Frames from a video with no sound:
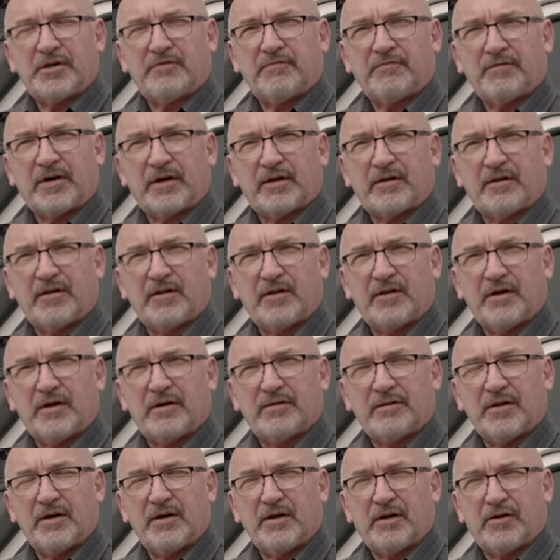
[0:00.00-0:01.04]
In fact, the
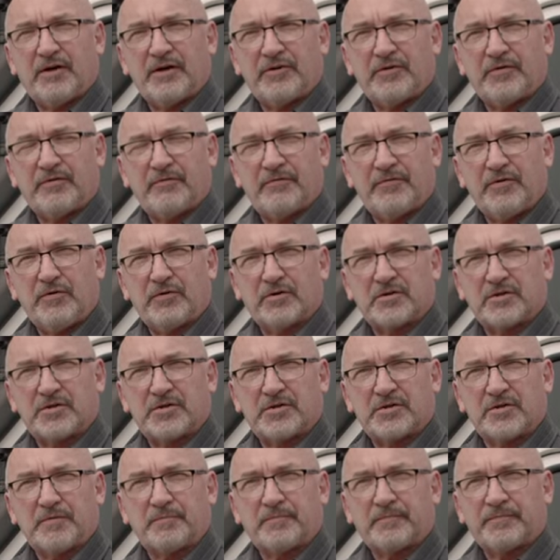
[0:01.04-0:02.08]
air cleaner and the filter
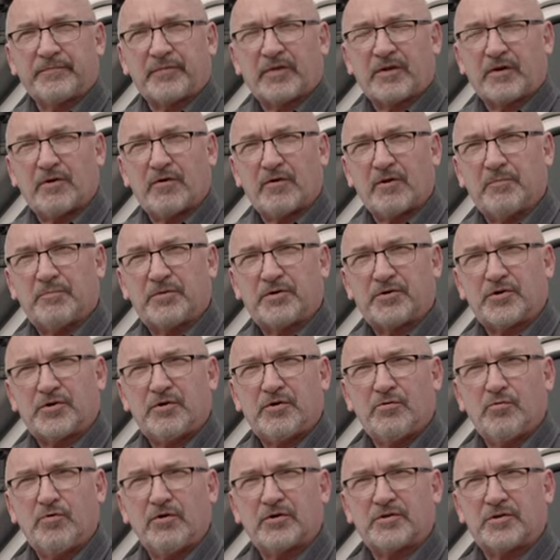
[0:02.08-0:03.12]
system on the
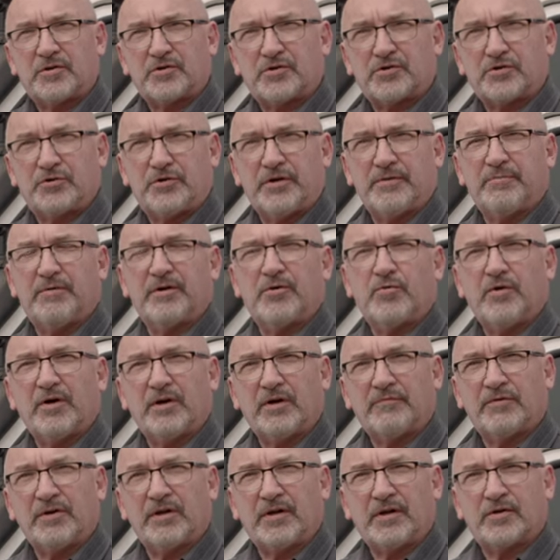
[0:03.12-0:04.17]
patrol works extremely well
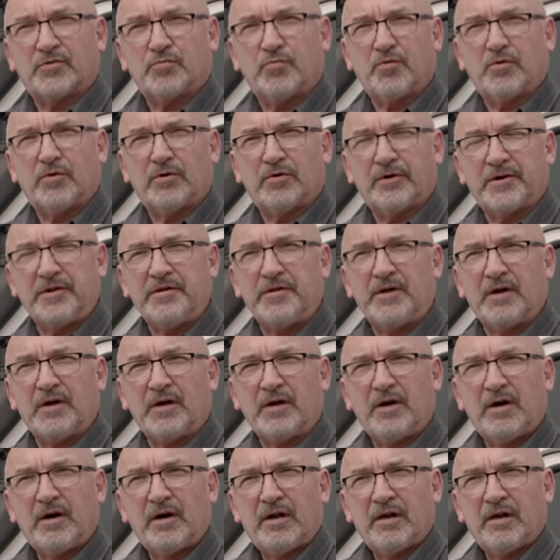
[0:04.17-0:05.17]
if it gets water in there.